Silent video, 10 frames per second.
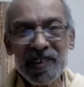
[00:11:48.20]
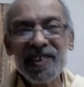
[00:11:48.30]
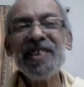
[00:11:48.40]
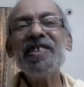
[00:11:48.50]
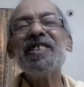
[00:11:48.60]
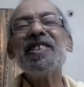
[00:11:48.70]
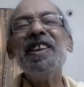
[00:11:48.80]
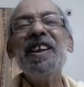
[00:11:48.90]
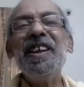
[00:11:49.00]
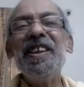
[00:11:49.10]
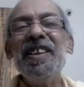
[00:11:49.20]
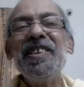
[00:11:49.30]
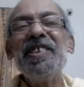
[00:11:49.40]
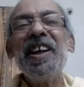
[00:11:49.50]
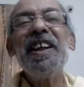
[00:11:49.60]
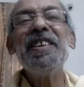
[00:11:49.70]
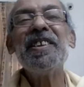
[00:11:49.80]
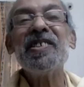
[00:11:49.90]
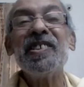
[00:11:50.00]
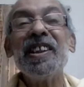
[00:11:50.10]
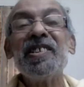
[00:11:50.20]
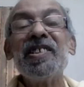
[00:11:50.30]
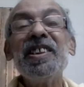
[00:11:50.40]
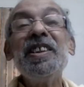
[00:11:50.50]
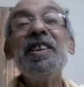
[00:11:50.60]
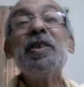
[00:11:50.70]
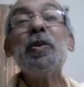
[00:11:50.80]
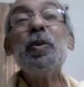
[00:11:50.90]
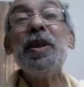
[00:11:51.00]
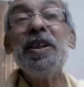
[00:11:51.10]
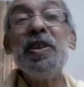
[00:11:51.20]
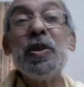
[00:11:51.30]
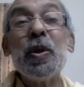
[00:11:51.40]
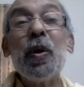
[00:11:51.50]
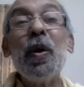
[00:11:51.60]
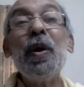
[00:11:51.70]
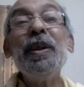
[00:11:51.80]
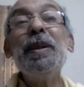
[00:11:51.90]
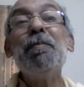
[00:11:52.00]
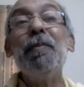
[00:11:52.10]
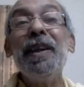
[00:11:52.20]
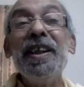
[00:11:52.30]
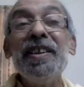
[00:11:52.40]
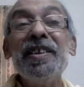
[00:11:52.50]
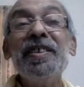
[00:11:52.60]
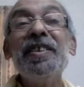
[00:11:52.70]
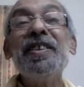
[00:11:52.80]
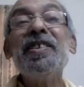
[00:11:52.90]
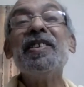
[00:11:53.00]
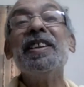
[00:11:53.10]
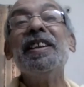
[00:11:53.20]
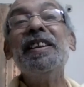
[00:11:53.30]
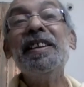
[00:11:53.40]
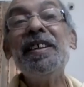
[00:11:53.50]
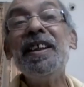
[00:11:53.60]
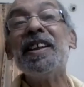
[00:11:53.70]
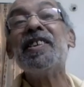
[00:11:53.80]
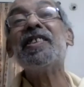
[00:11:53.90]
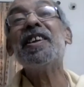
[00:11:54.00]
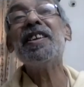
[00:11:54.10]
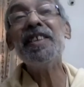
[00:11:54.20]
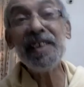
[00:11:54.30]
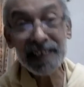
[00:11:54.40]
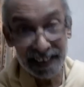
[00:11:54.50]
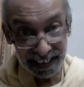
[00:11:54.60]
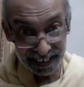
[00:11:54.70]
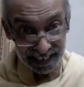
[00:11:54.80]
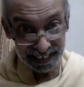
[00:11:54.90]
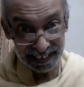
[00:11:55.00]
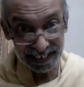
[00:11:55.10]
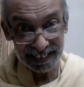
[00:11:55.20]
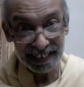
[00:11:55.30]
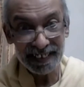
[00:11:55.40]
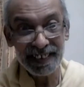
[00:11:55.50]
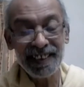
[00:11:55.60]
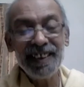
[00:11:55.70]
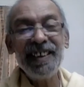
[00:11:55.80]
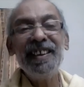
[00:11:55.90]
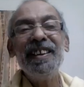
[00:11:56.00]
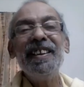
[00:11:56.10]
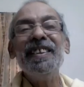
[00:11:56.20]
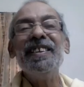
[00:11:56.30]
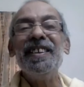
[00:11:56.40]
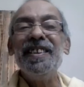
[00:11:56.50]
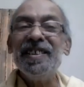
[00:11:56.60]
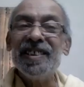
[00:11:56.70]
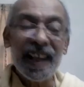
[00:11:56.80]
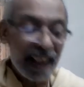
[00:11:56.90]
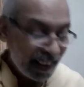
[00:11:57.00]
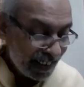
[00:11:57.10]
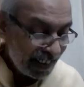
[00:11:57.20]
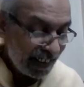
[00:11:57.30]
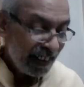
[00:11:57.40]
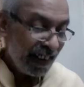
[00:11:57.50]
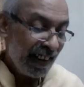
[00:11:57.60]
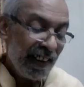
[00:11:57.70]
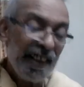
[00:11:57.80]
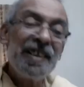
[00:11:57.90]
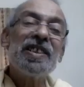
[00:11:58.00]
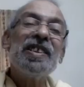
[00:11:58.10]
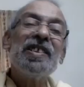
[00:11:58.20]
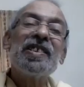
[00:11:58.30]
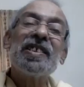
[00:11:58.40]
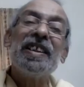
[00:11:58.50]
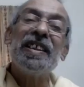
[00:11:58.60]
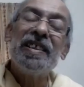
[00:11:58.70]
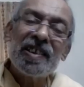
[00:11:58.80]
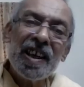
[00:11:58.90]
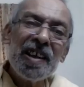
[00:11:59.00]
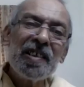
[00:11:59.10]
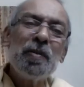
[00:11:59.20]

this desire sets in to enjoy the pleasures in the external things, the desire it starts